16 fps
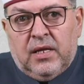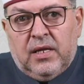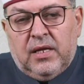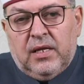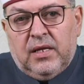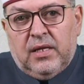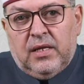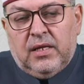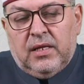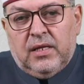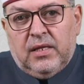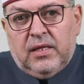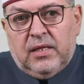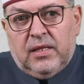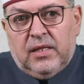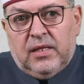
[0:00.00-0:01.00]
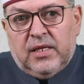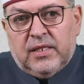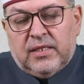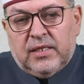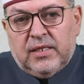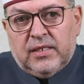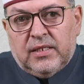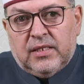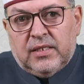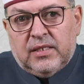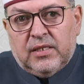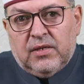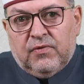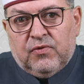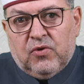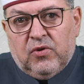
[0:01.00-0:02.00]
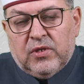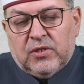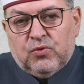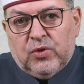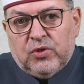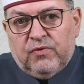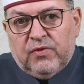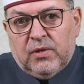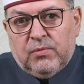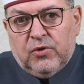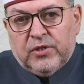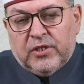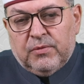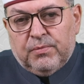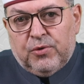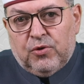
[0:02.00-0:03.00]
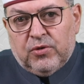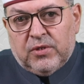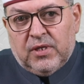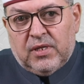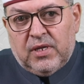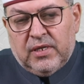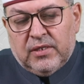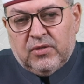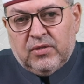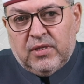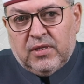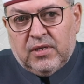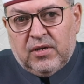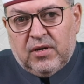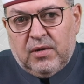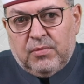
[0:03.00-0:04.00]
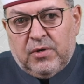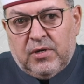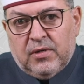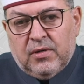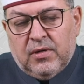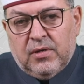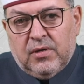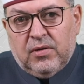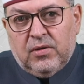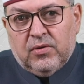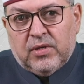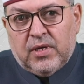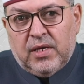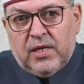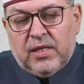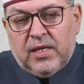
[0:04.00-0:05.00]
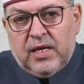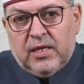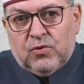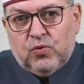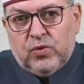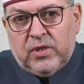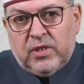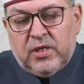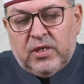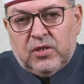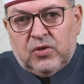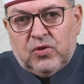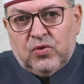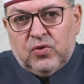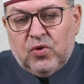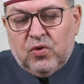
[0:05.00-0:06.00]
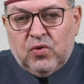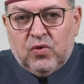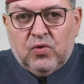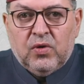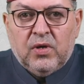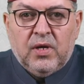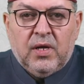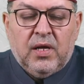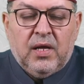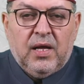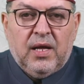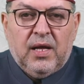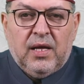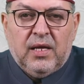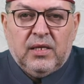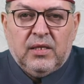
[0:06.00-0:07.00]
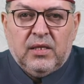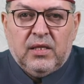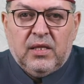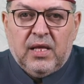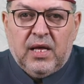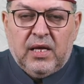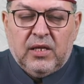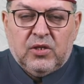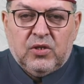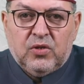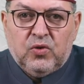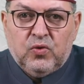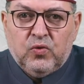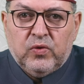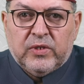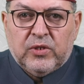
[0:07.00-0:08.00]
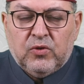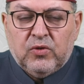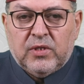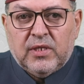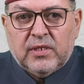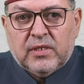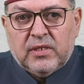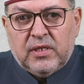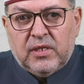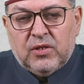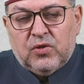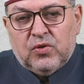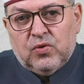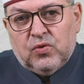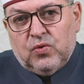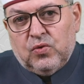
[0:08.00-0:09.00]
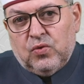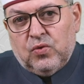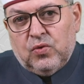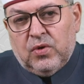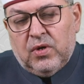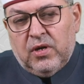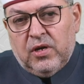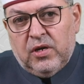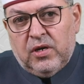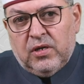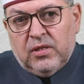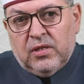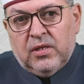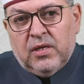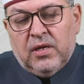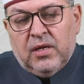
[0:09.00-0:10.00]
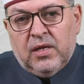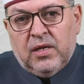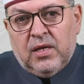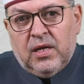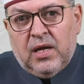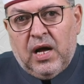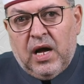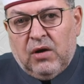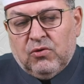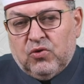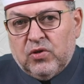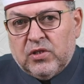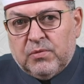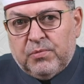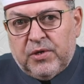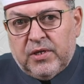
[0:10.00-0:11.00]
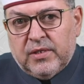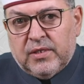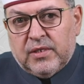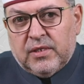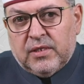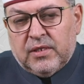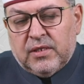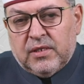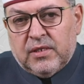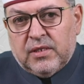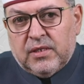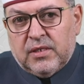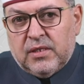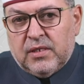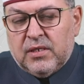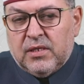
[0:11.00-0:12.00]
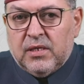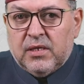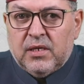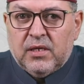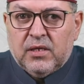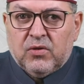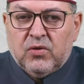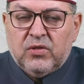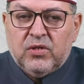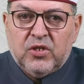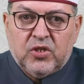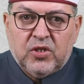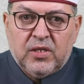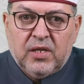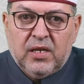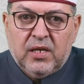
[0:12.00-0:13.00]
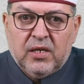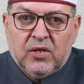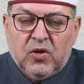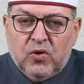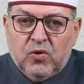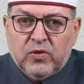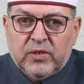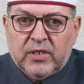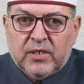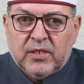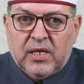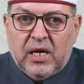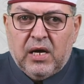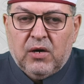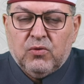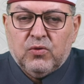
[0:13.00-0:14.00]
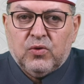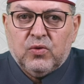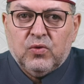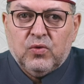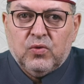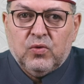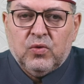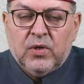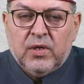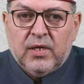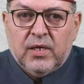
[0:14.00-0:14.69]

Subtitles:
This is, of course, one of the most important lessons in grammar, okay, that we need to know and that you students need to learn how to express conditional clauses, how to